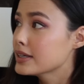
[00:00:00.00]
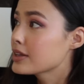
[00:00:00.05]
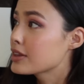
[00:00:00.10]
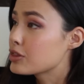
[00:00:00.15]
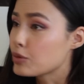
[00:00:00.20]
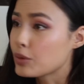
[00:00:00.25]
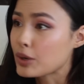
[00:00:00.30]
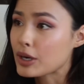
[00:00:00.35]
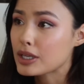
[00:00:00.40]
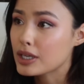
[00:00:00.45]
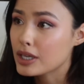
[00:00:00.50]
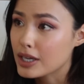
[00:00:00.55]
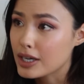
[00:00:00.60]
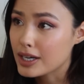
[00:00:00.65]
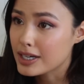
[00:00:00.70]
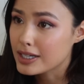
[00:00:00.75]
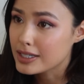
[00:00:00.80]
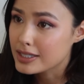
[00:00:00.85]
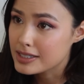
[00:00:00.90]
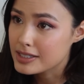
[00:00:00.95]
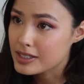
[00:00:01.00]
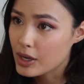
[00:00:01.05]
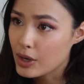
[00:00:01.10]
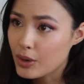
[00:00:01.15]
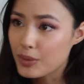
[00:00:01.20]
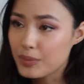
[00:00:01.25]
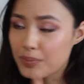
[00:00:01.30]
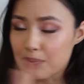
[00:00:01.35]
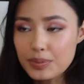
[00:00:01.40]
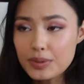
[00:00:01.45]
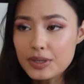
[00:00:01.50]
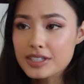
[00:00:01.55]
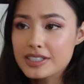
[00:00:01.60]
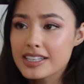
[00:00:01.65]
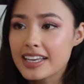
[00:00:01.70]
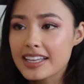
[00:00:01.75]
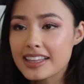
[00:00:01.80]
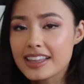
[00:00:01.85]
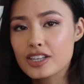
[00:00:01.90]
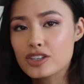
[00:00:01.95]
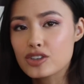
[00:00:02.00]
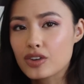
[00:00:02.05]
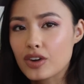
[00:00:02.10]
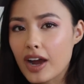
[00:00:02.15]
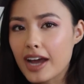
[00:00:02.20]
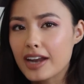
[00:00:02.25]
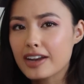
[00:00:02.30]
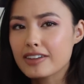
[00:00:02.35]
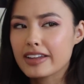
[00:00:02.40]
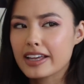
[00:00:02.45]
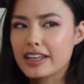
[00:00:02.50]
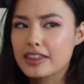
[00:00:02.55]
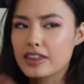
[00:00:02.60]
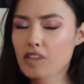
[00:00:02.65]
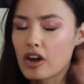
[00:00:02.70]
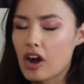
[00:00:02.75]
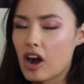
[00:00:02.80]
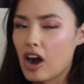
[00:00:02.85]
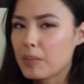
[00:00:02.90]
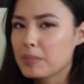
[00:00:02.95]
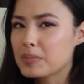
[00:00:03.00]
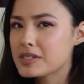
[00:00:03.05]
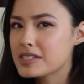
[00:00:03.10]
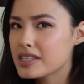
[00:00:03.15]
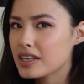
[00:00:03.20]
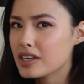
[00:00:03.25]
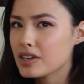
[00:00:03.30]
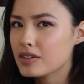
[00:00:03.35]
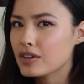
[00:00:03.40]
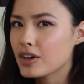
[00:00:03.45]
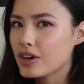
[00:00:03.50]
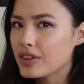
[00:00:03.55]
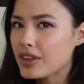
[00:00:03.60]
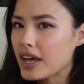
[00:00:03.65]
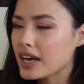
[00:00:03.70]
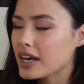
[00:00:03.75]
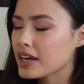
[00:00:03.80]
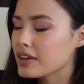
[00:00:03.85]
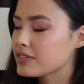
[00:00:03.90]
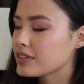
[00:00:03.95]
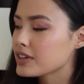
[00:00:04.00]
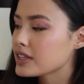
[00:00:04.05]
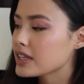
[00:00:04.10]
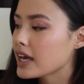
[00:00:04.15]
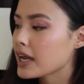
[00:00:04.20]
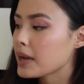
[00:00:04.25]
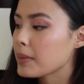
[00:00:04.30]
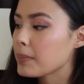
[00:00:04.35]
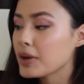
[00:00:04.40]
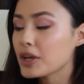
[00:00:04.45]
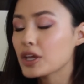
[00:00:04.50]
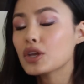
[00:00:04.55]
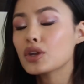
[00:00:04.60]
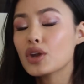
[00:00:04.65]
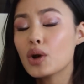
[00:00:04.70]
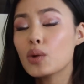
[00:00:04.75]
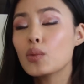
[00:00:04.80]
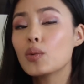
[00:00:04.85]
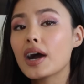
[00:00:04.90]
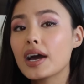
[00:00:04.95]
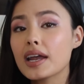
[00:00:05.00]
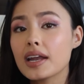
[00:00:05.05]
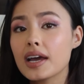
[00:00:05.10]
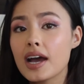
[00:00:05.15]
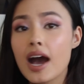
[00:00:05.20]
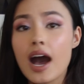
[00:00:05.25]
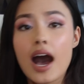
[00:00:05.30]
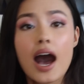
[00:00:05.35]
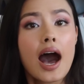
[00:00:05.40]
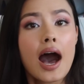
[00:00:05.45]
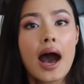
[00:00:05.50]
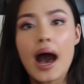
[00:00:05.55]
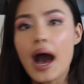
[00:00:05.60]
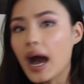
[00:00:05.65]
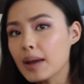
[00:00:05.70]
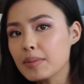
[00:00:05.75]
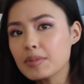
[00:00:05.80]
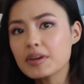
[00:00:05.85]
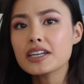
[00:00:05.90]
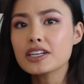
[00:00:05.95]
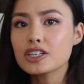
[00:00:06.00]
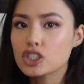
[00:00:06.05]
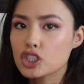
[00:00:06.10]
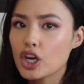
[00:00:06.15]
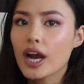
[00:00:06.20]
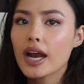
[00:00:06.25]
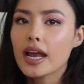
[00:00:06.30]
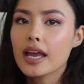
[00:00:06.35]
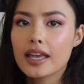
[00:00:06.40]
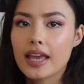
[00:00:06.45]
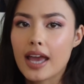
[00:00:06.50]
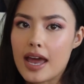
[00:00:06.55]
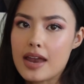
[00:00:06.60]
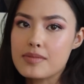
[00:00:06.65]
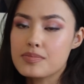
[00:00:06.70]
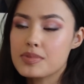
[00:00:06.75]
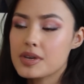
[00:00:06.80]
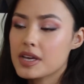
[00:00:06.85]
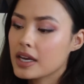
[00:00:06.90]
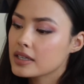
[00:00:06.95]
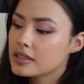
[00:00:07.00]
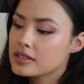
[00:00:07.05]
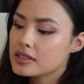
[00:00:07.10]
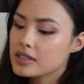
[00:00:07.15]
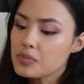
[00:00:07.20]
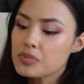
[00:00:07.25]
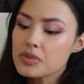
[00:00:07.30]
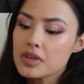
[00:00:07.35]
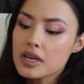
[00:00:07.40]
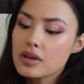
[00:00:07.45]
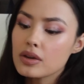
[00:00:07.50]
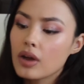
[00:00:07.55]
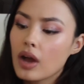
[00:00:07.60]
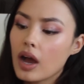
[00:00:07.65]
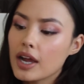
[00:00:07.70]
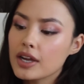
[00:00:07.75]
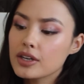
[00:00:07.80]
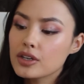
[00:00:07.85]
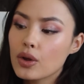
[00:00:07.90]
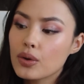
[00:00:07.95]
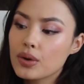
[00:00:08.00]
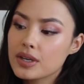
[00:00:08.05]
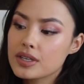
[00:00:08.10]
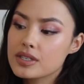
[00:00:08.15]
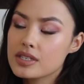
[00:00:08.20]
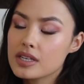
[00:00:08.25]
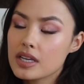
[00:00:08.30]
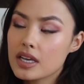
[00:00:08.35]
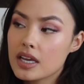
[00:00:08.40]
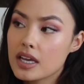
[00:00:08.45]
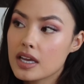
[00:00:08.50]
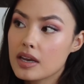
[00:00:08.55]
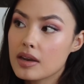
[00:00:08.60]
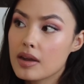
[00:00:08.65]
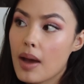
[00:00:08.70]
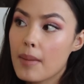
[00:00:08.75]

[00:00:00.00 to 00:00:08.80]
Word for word: thrillers. So books like this are kind of like the opposite of all that, I feel like. But you know what? I'm gonna try again, because something I noticed in